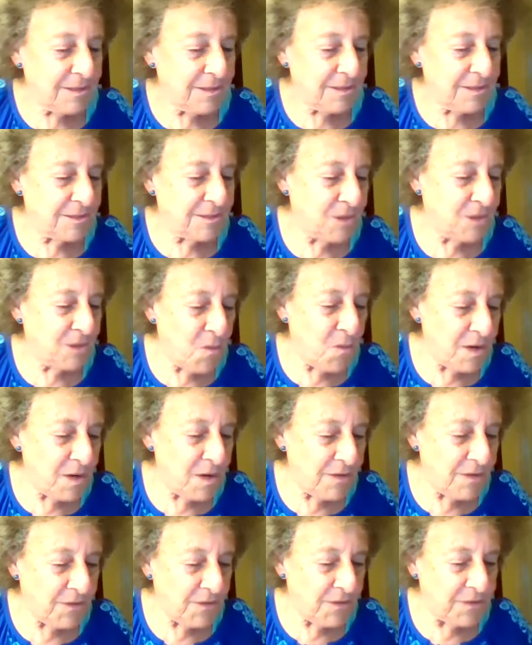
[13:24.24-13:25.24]
So one of
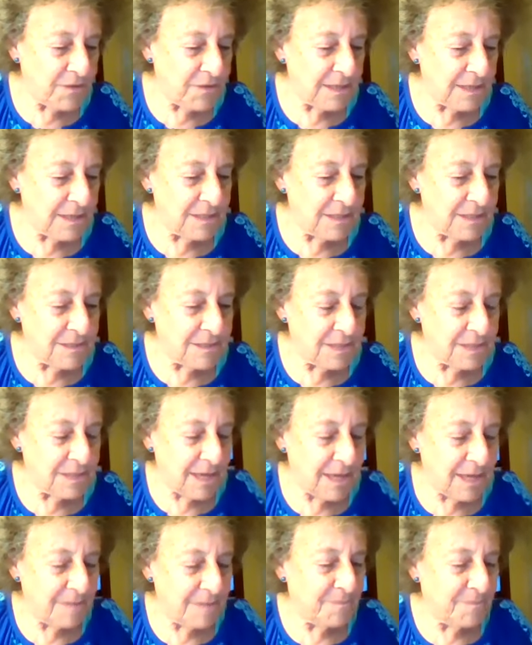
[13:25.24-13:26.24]
the things
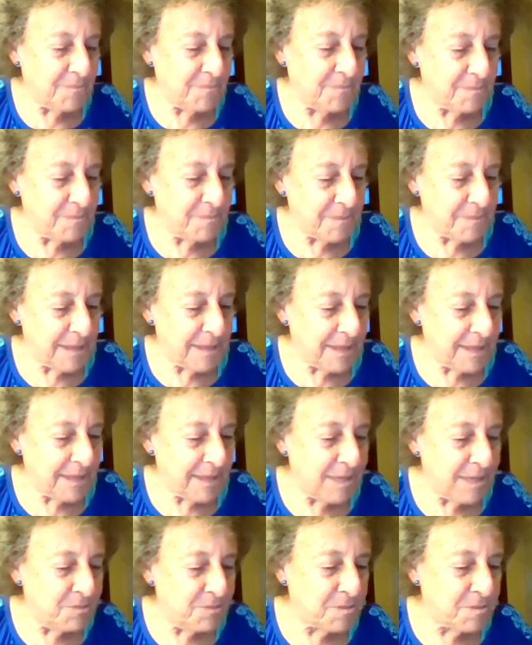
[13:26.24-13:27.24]
that
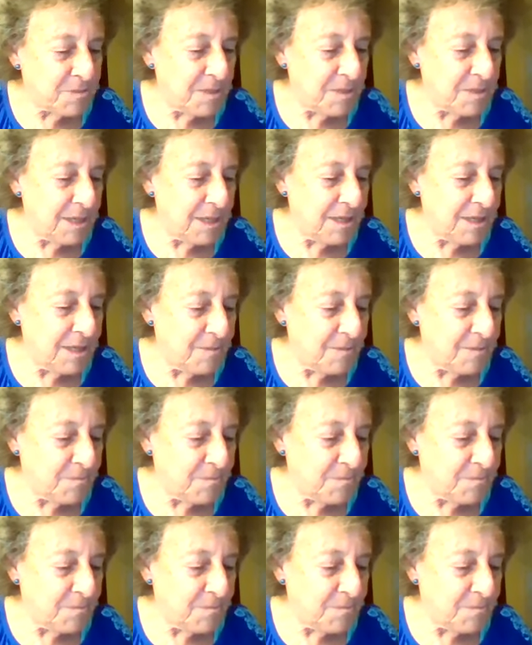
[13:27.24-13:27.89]
keeps me